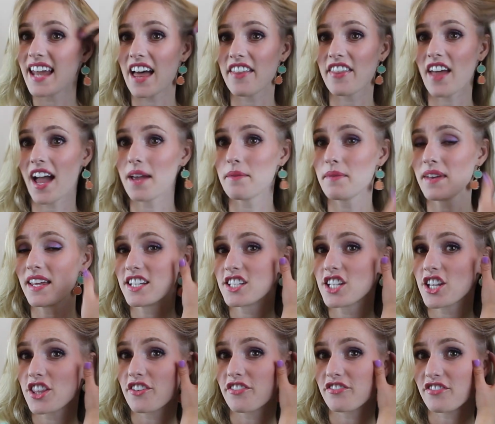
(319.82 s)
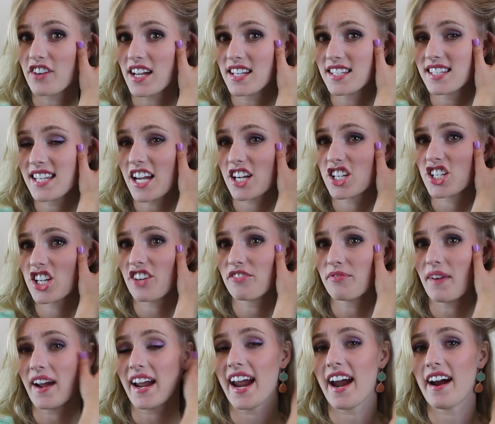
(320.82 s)
Now that I'm into the front section
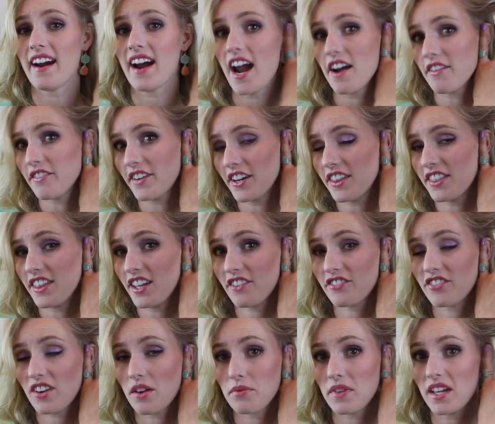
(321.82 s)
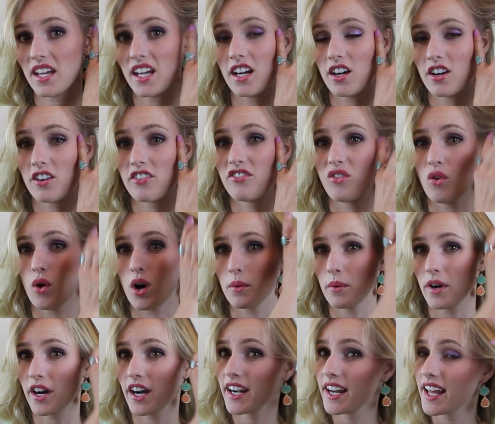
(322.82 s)
of my hair, everything from the ear
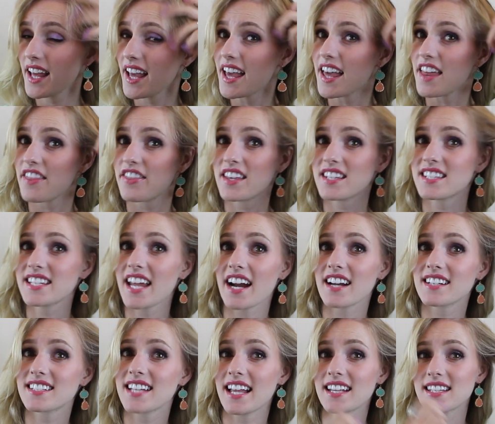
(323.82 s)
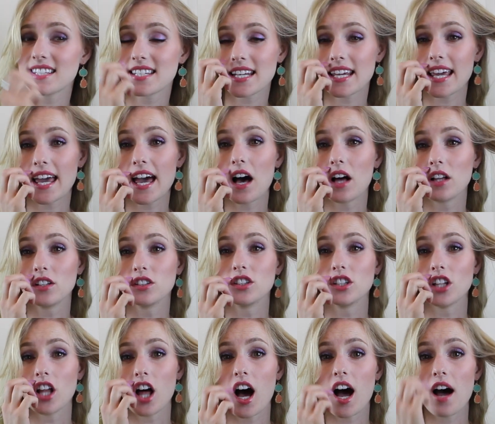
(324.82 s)
forward, this hair tends to get a
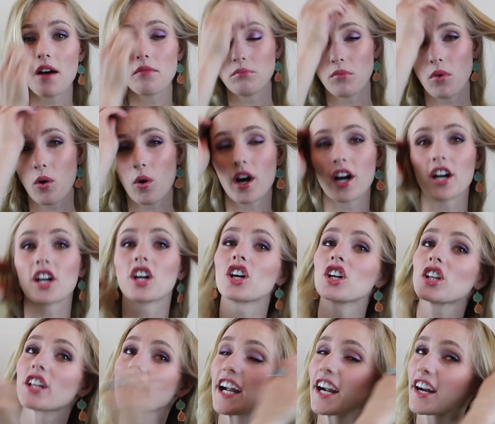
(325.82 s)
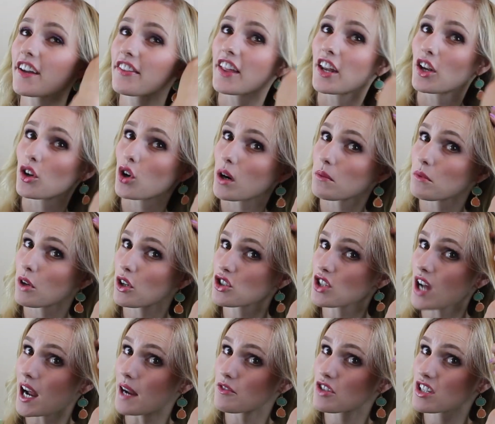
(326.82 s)
lot more curlier than normal,
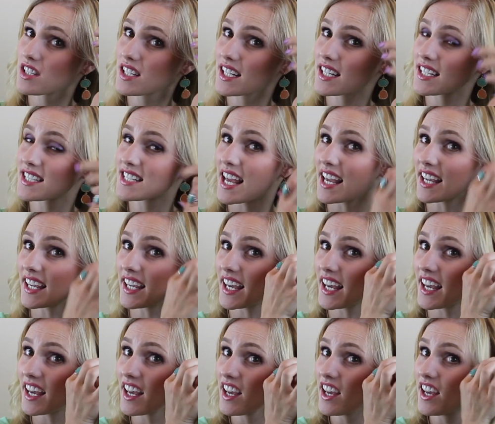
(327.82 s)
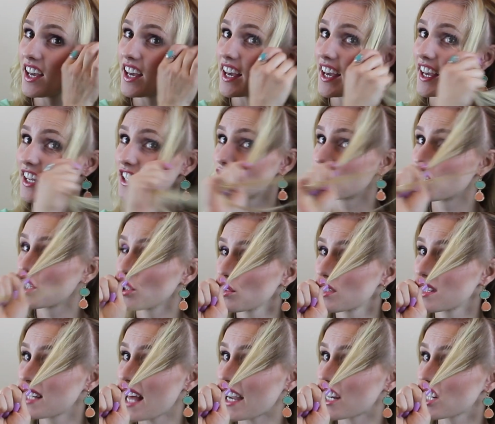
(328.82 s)
so I'm just gonna take it in
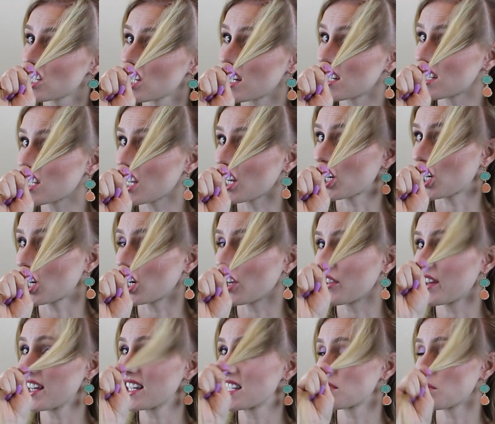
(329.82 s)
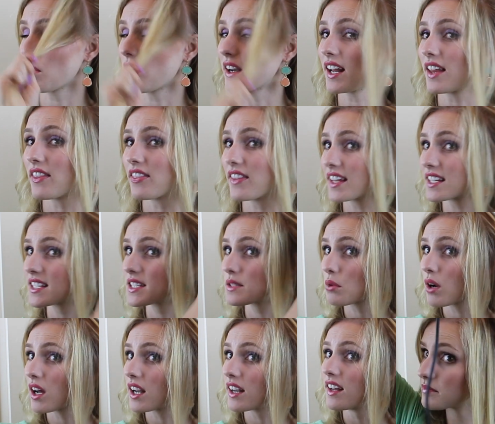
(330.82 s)
two sections and curl this one and
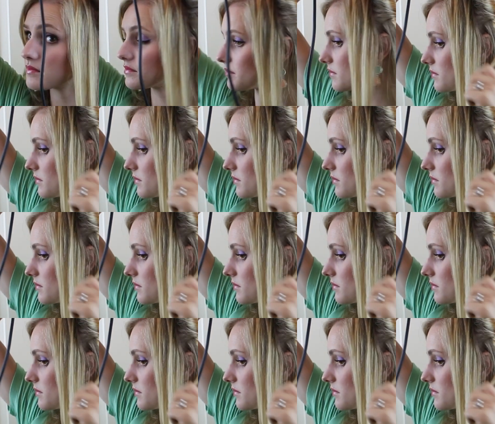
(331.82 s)
this one.